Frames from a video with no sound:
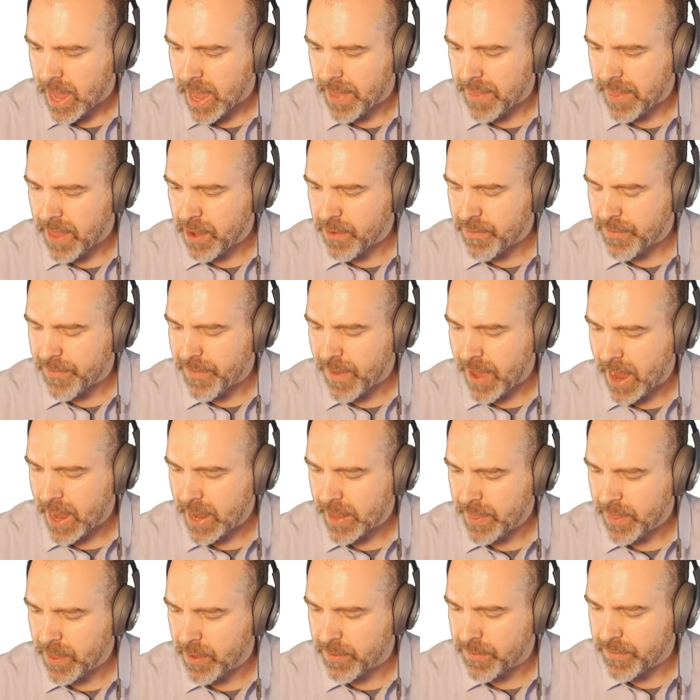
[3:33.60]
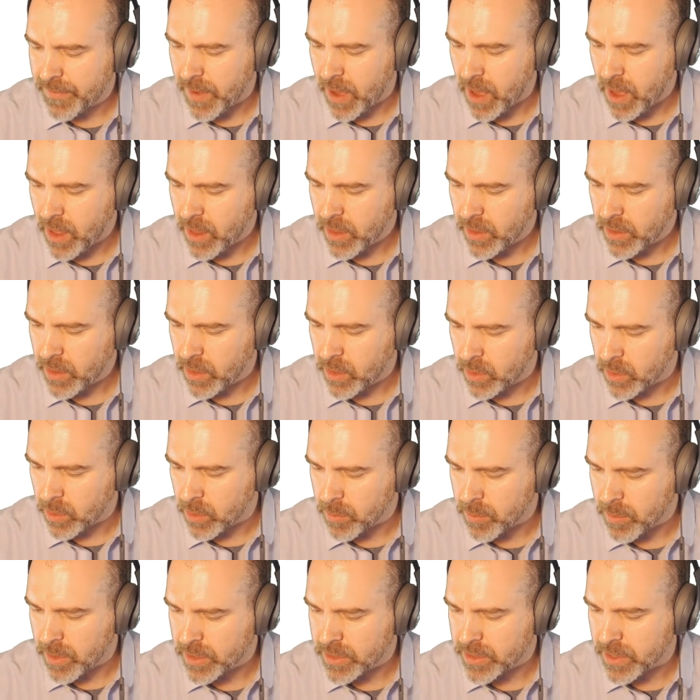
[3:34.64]
and then find the
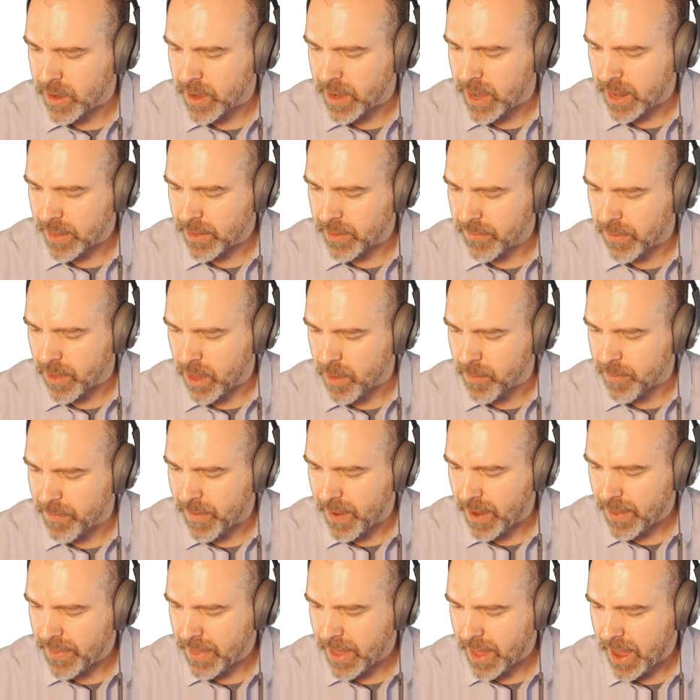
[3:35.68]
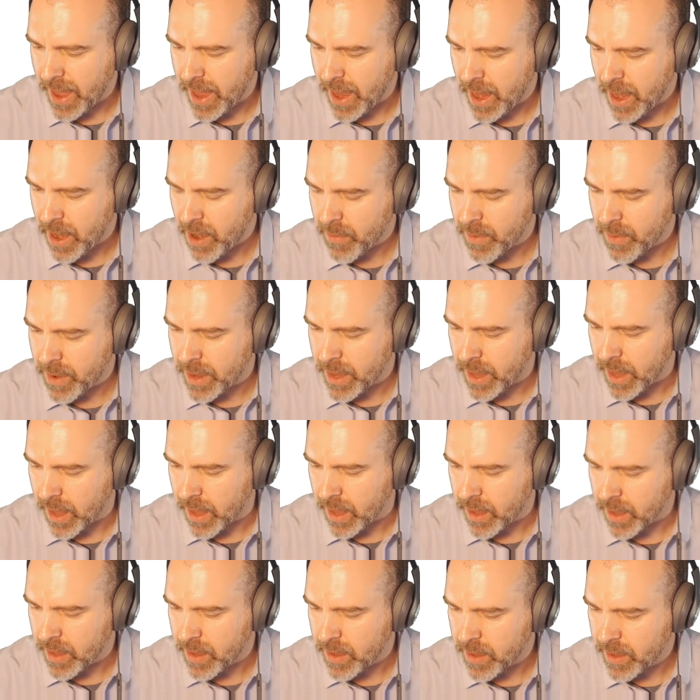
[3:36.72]
volume, or sorry, not the volume, find the
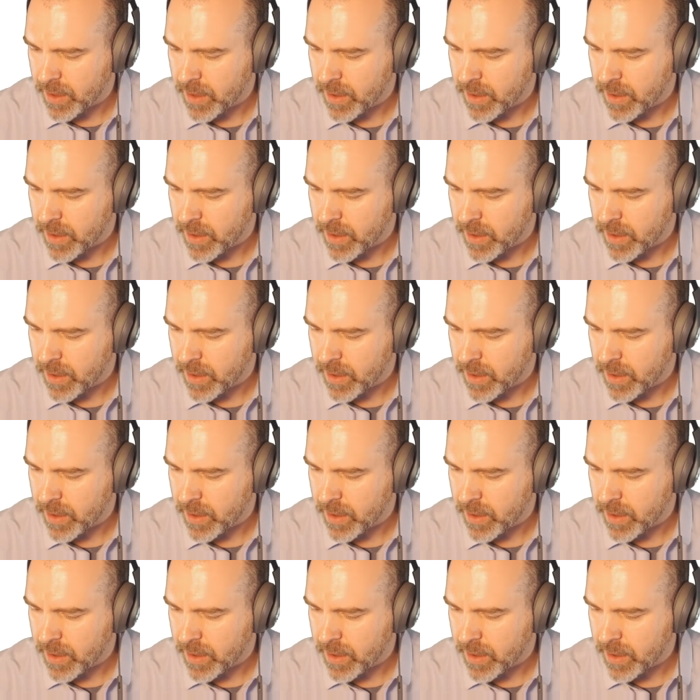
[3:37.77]
area